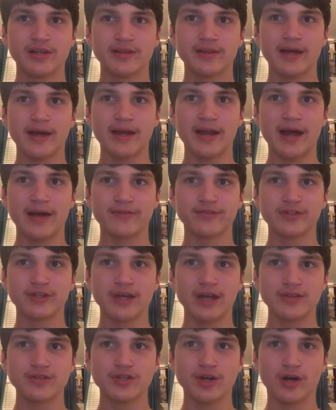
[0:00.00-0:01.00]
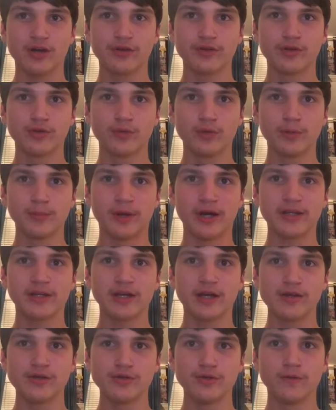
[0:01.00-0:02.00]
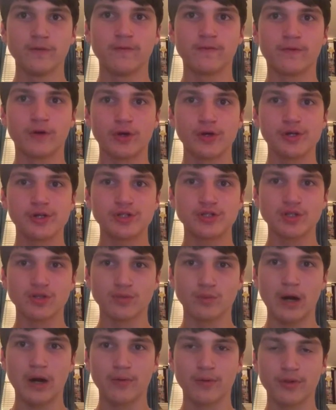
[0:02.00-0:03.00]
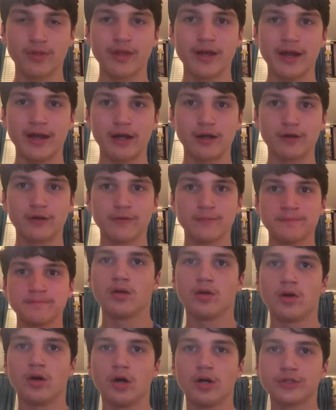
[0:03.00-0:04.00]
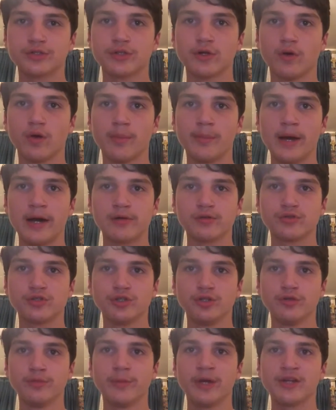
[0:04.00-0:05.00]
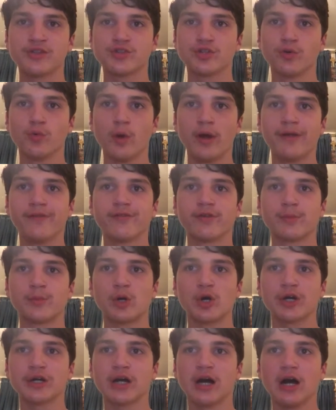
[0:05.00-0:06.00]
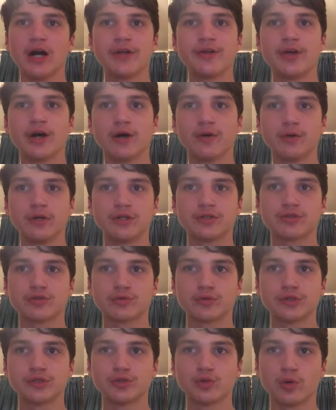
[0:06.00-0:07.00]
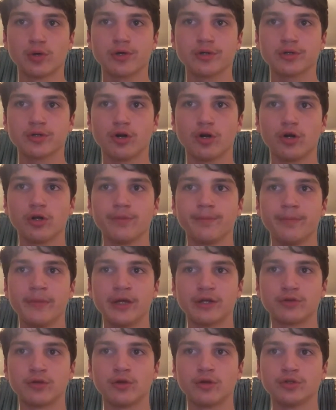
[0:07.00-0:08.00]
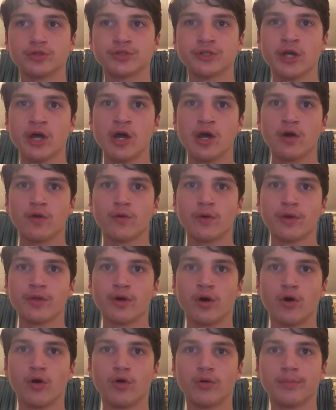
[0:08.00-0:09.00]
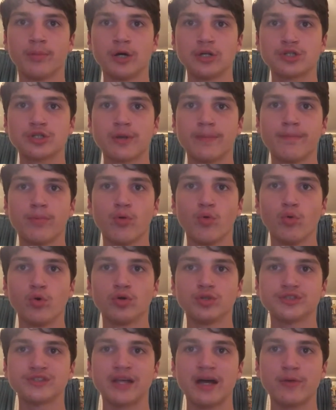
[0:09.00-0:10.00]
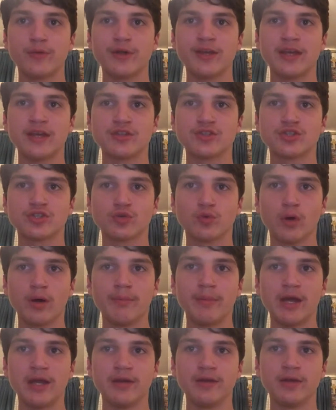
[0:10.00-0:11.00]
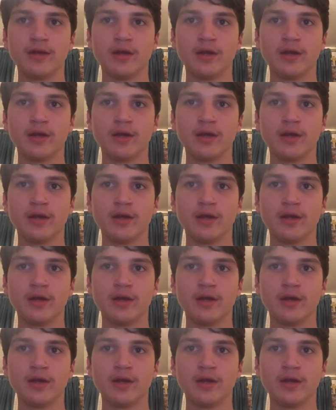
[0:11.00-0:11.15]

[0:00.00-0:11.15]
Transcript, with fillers: that have to get done. We might get new furniture while we're there. Also about two minutes away from our condo is a resort called Minerals with a whole bunch of pools that we can swim in,